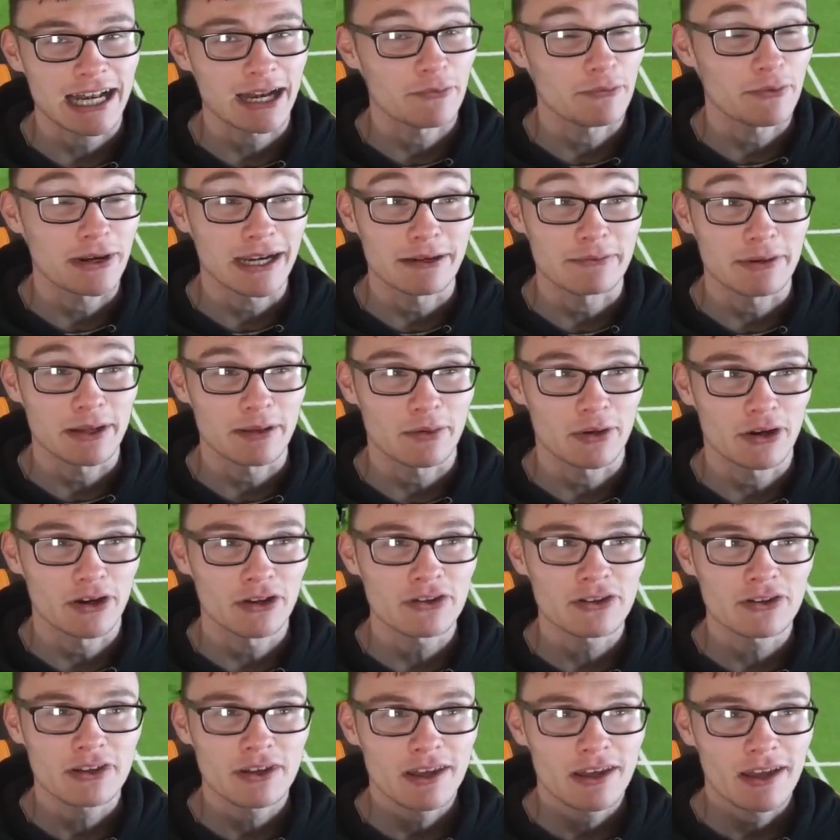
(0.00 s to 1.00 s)
I really
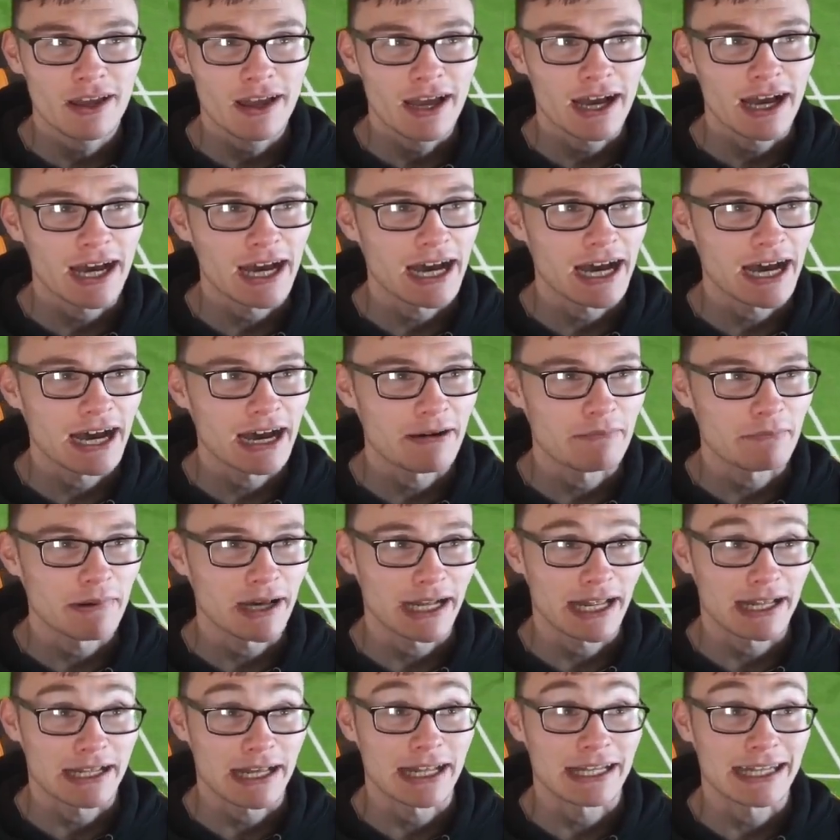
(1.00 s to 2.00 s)
would.
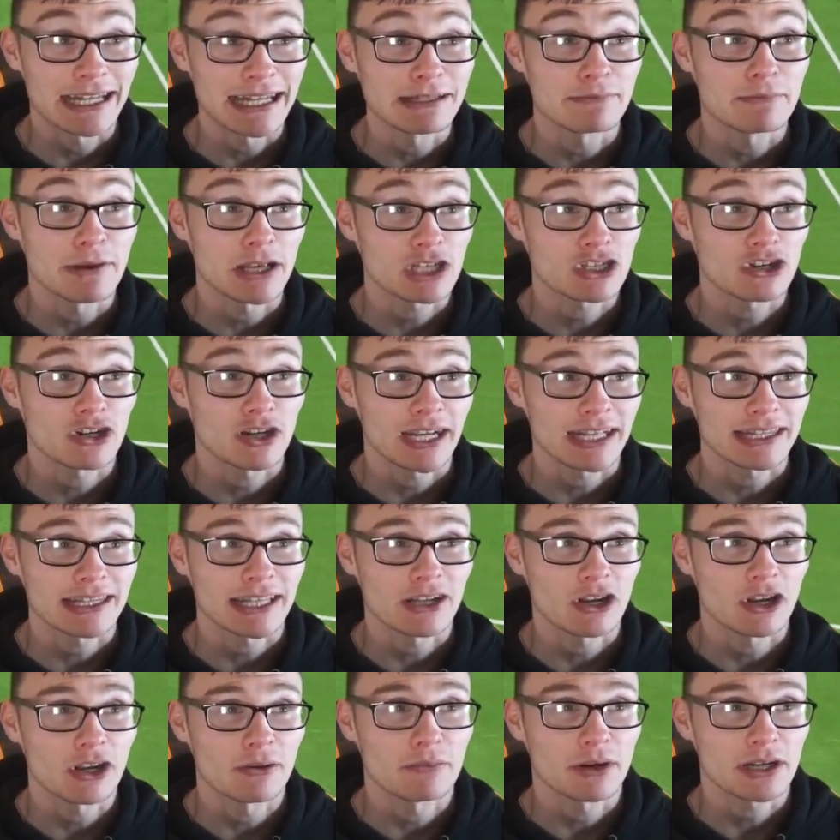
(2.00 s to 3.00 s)
And I need to make sure I get
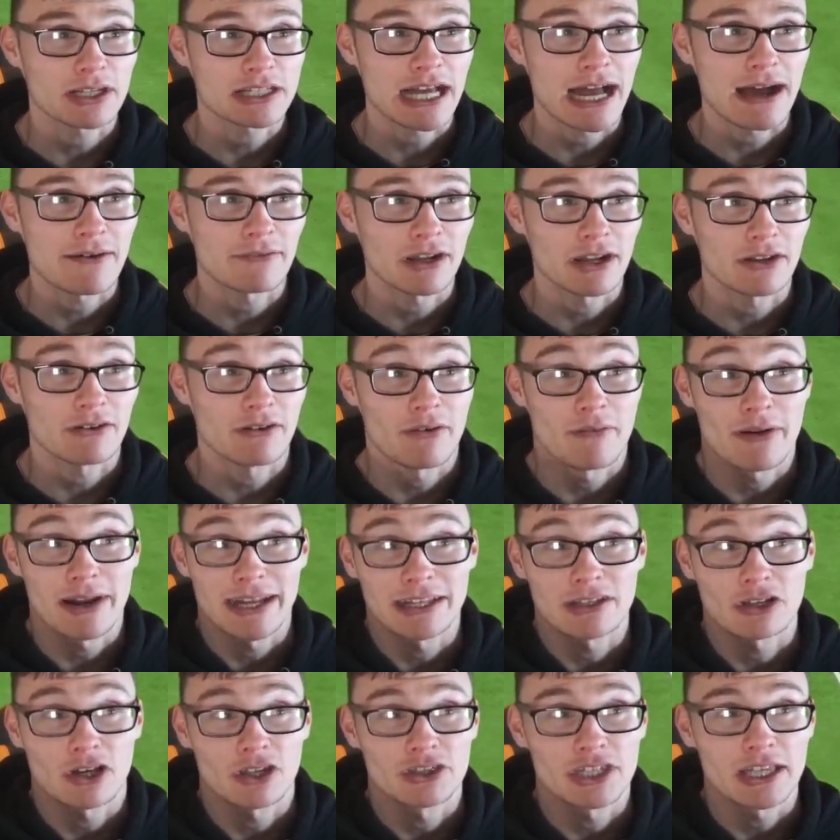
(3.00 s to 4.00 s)
that on him, because I haven't already
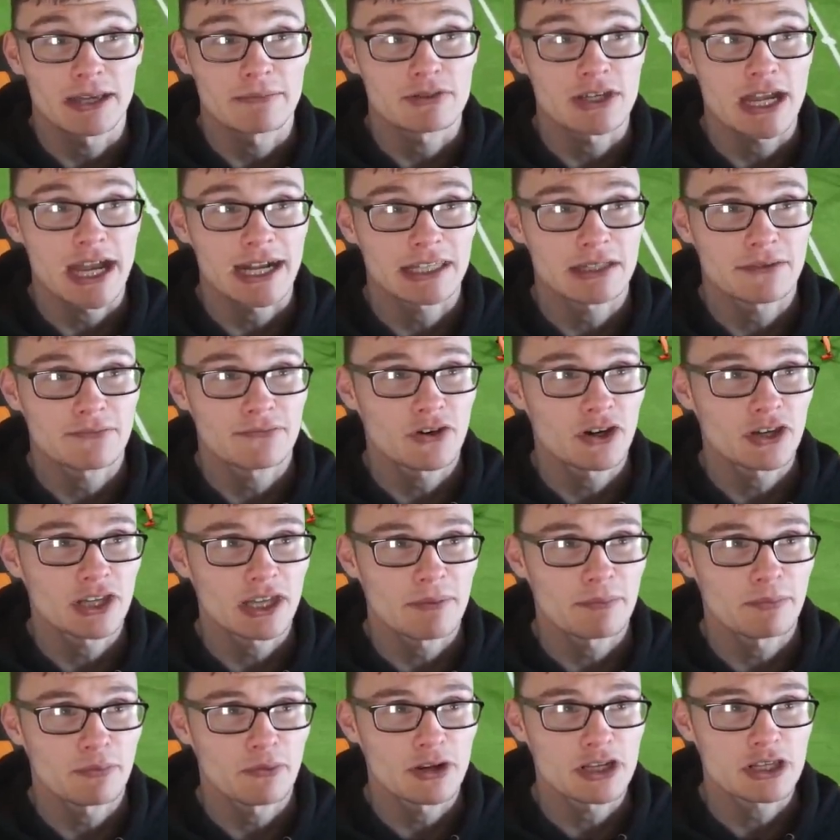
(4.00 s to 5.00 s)
done the objective for it
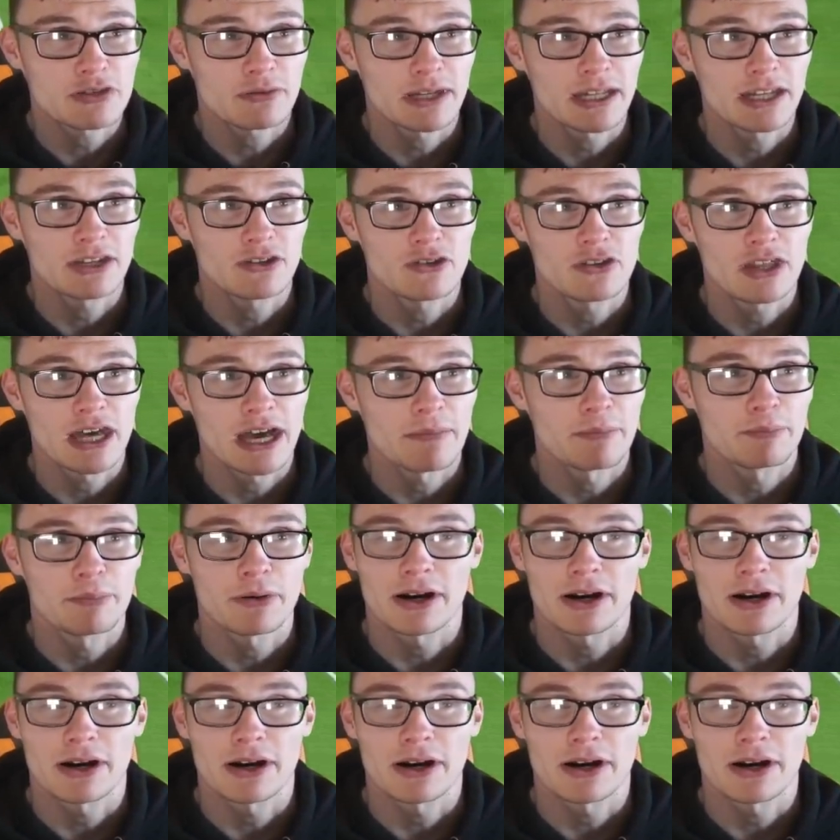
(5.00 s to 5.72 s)
yet, boys, so I need to do that.